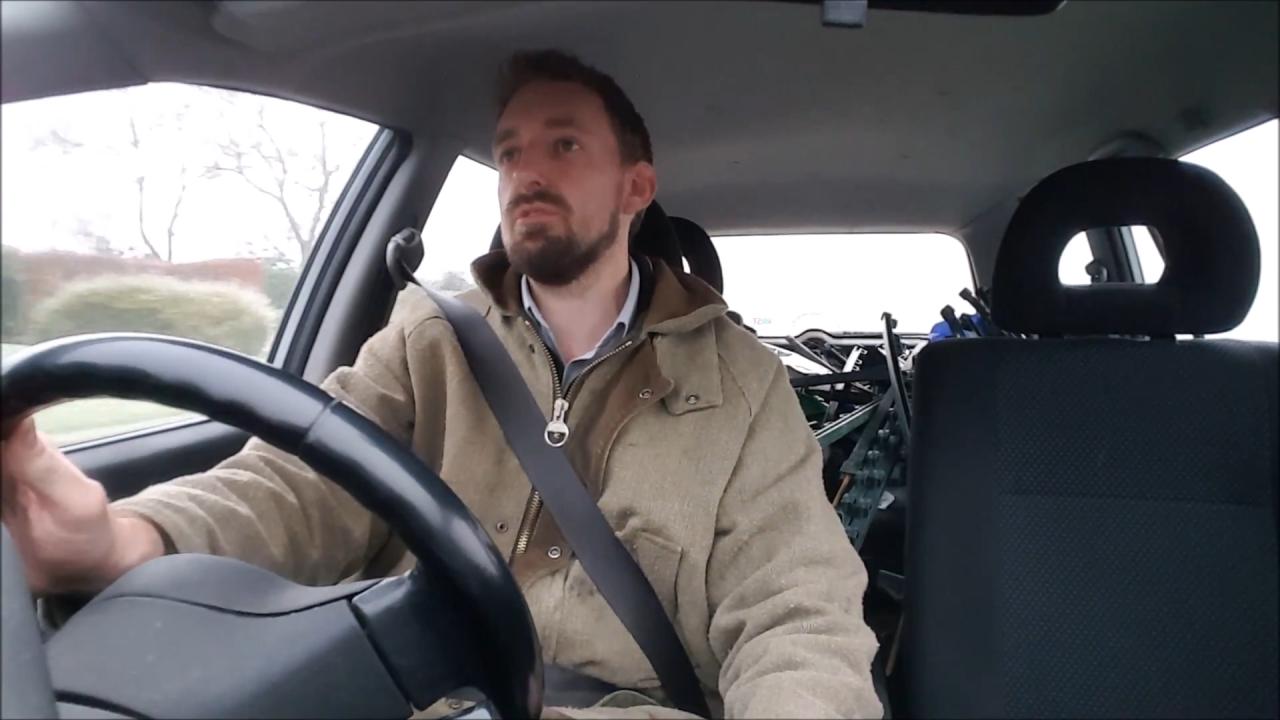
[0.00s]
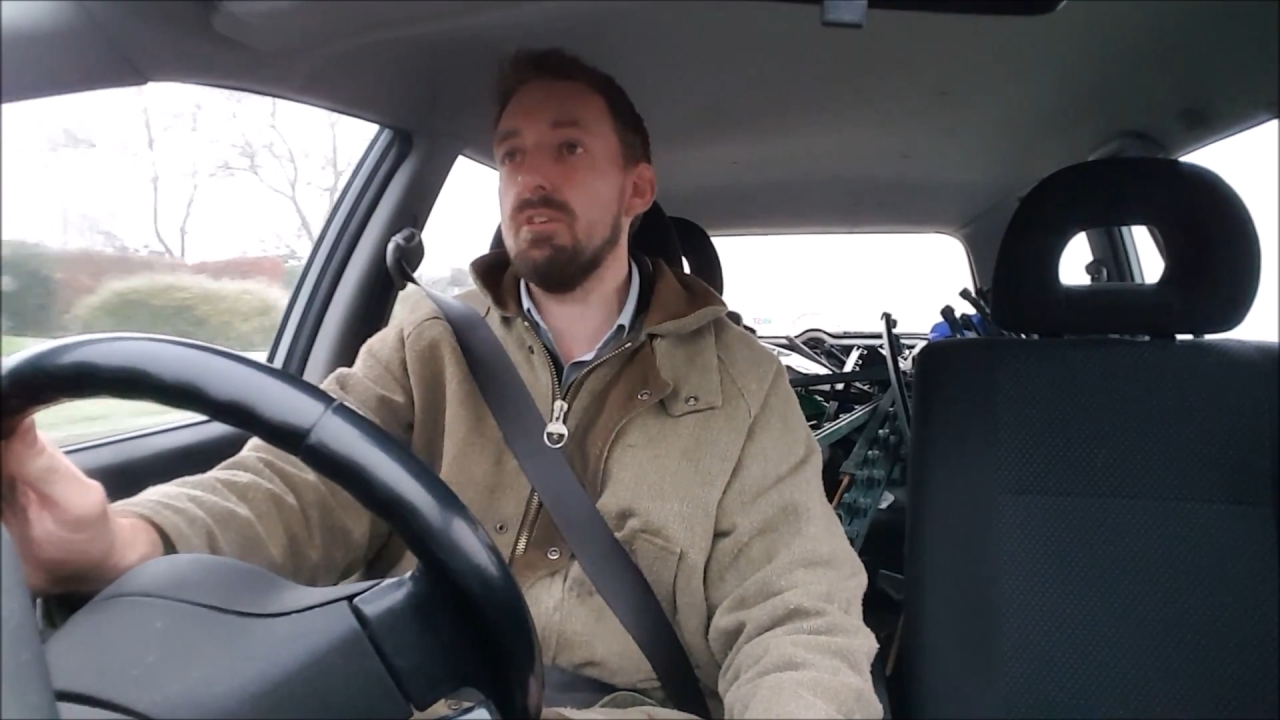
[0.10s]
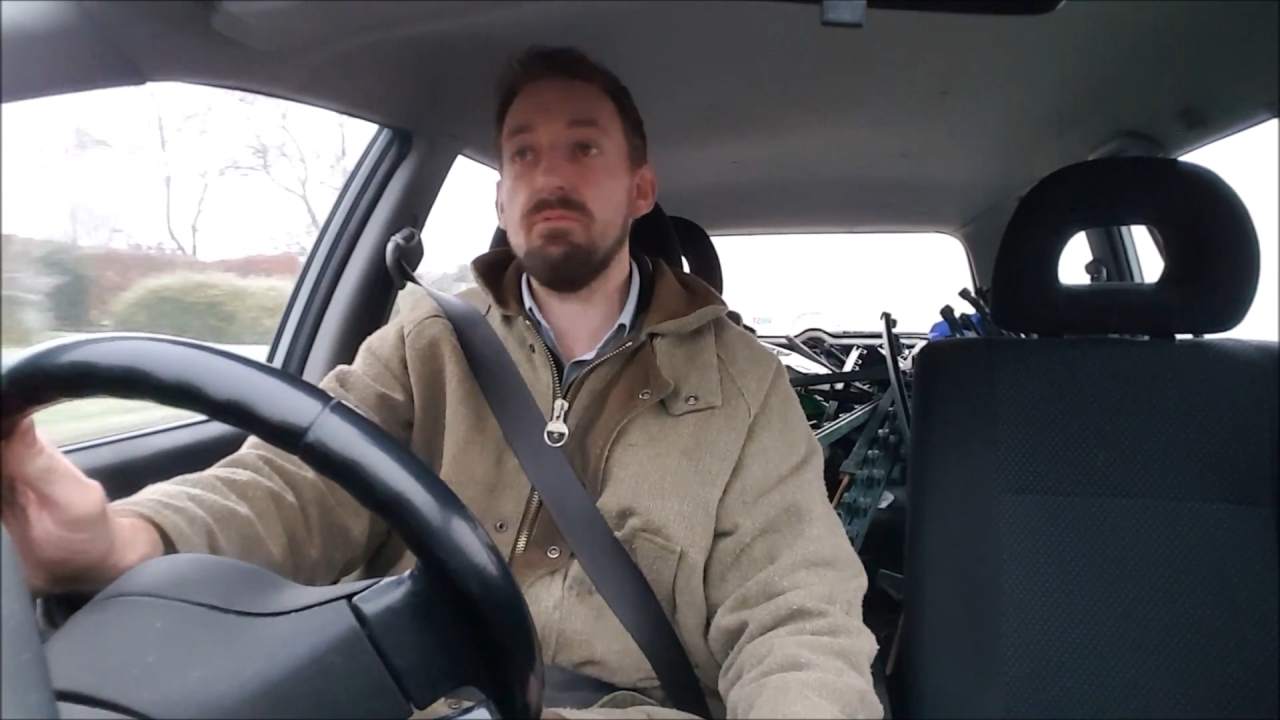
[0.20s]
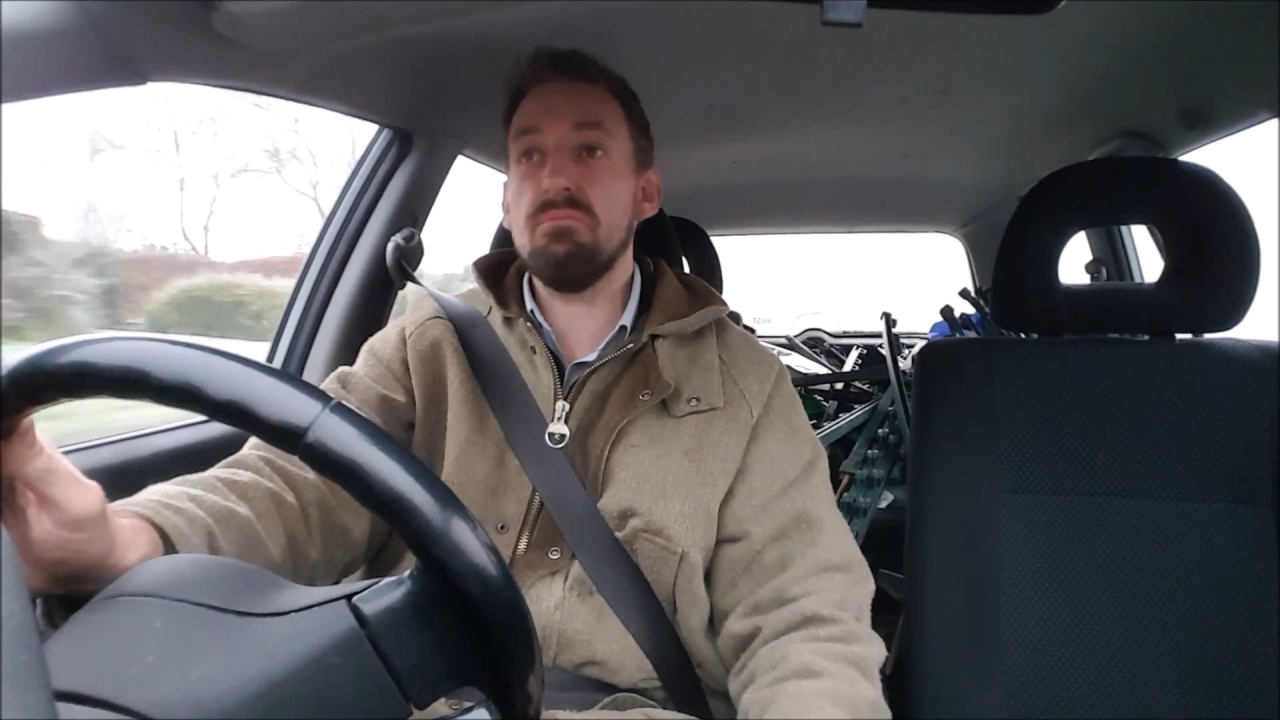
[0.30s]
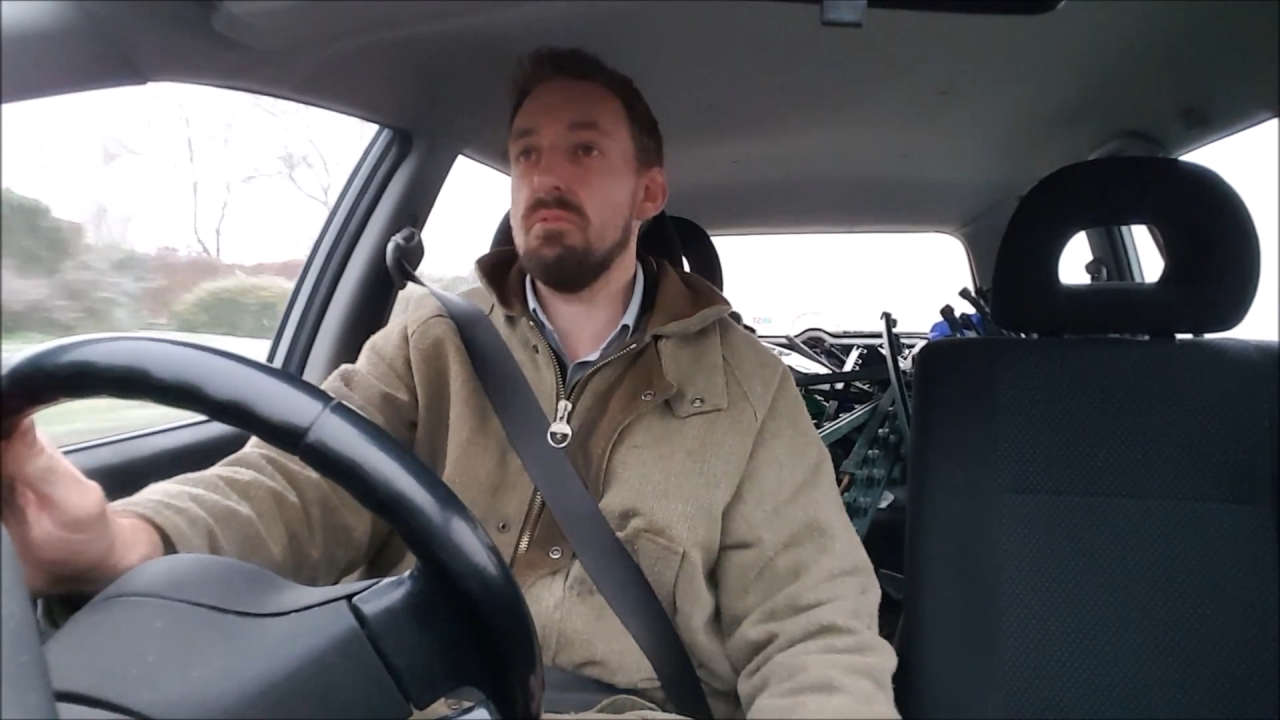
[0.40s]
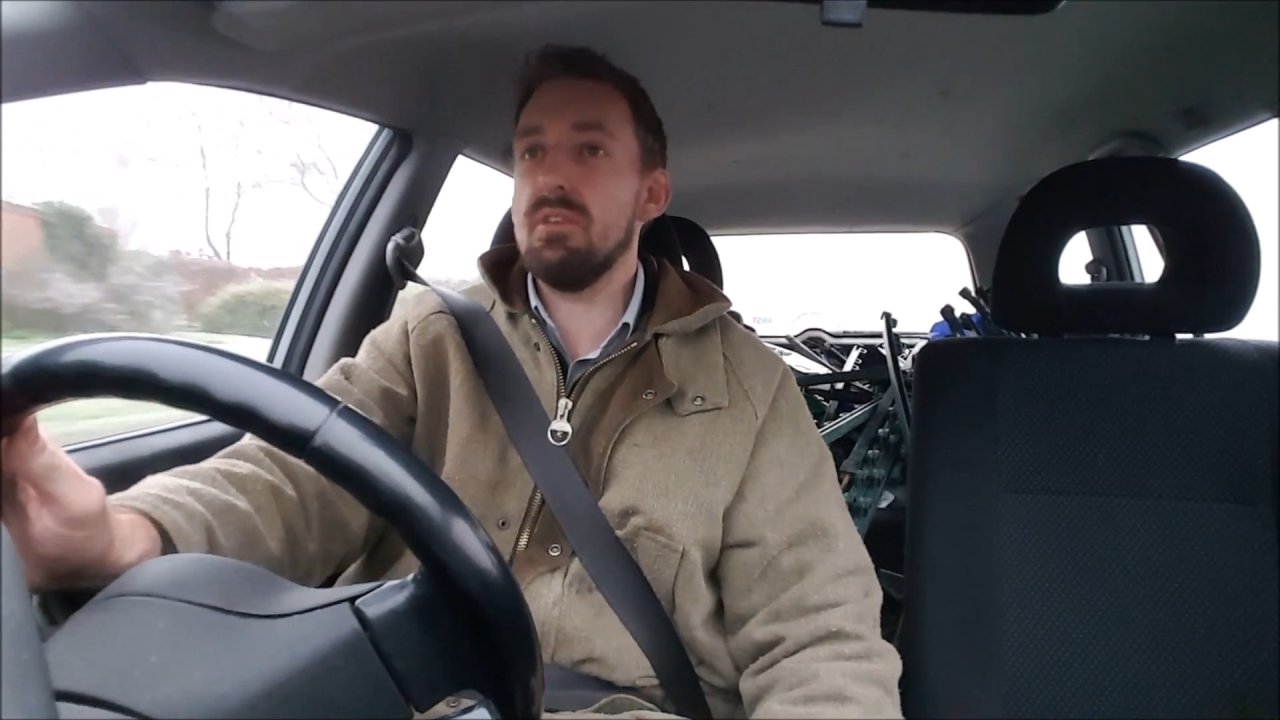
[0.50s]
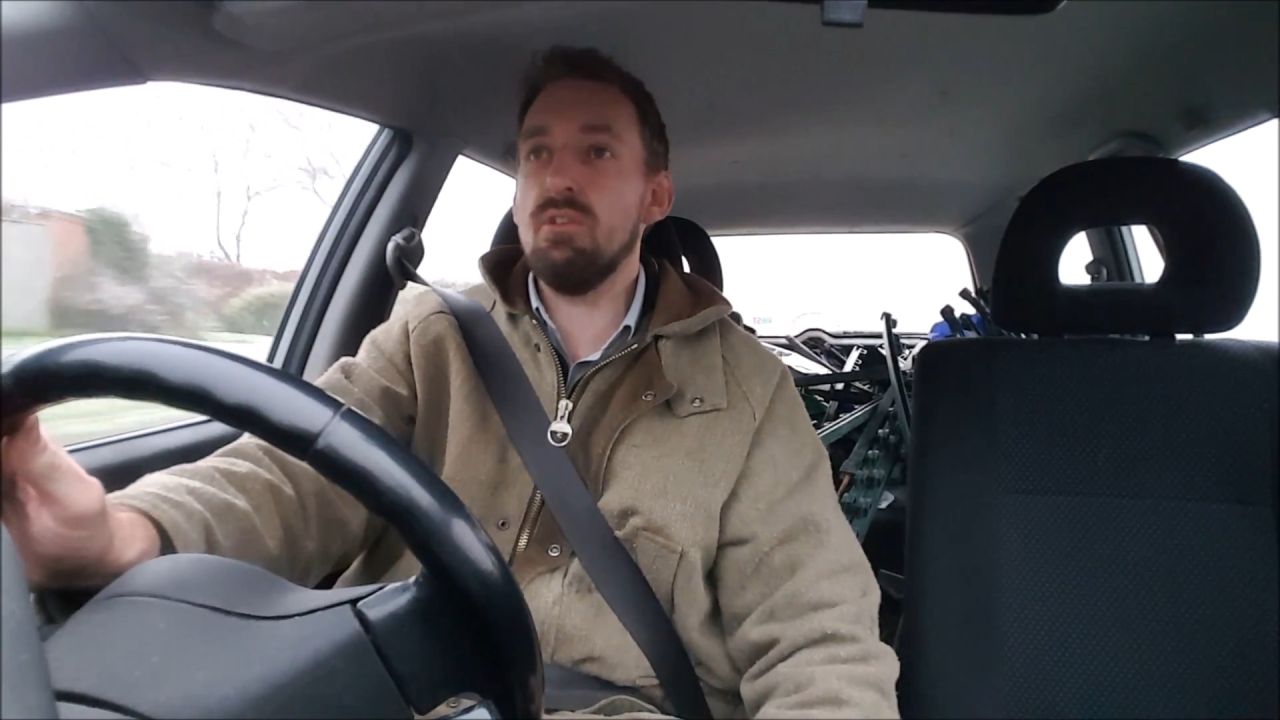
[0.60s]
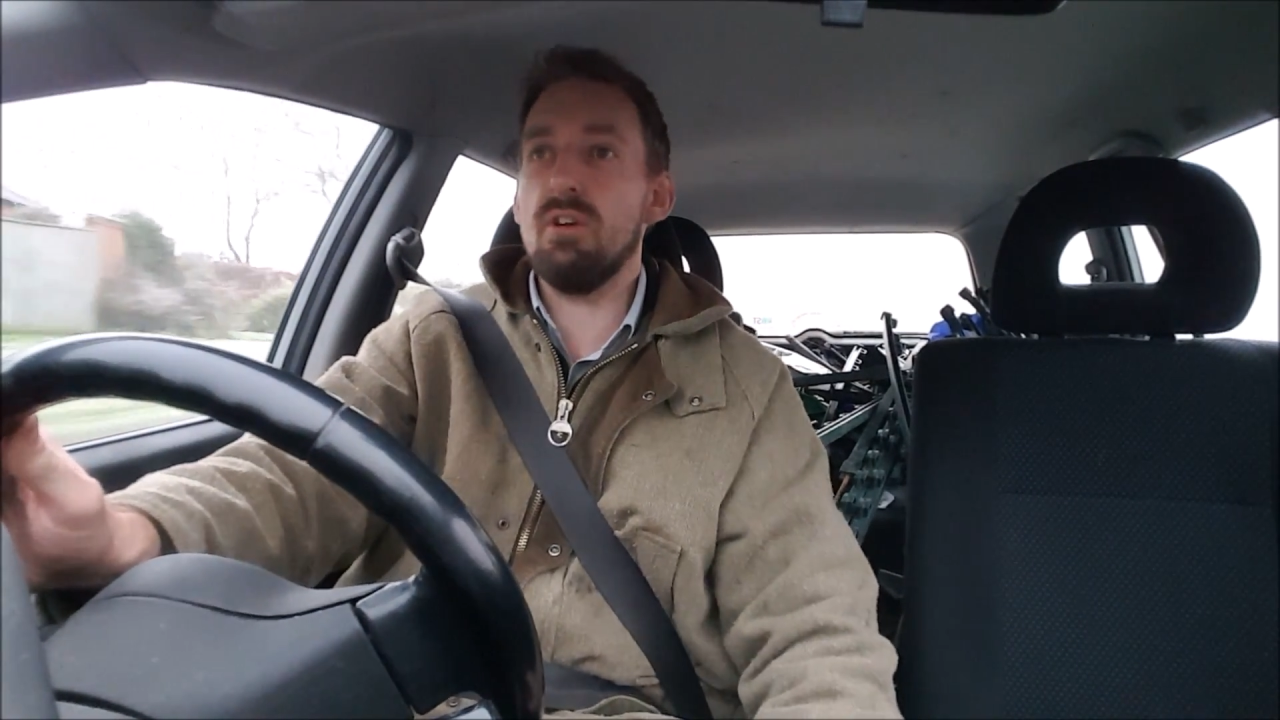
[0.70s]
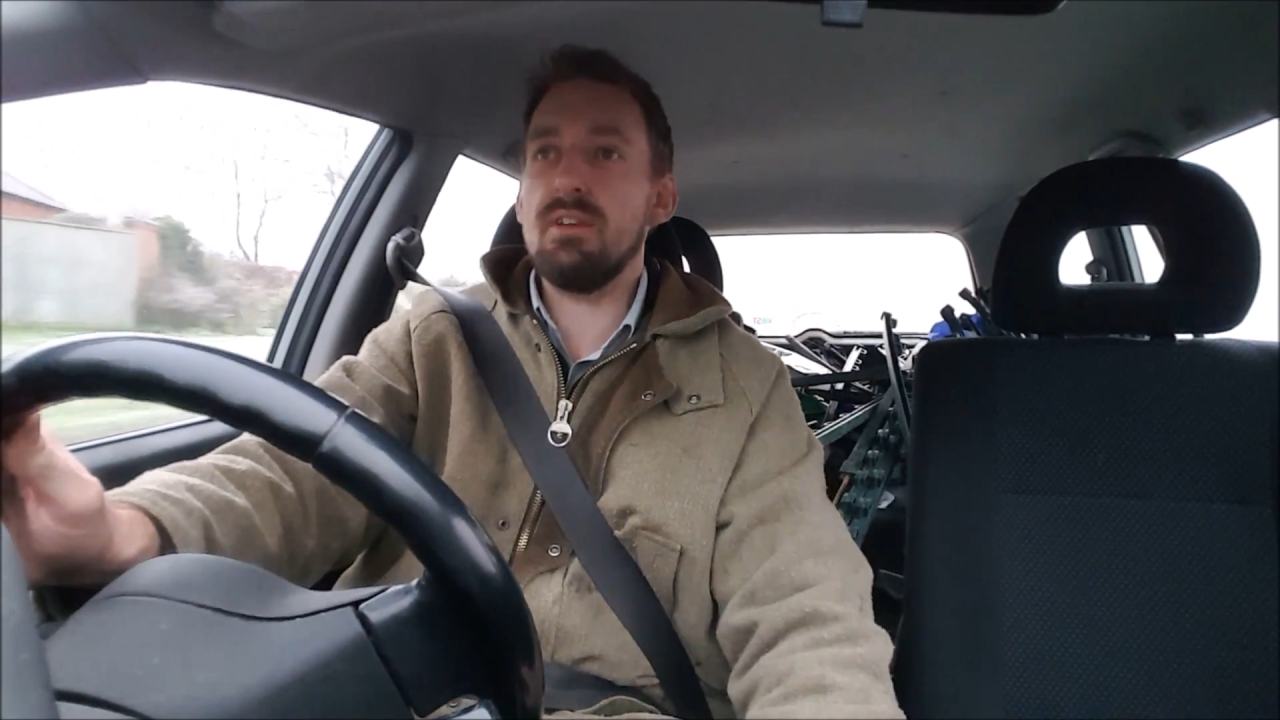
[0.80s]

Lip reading: trough, not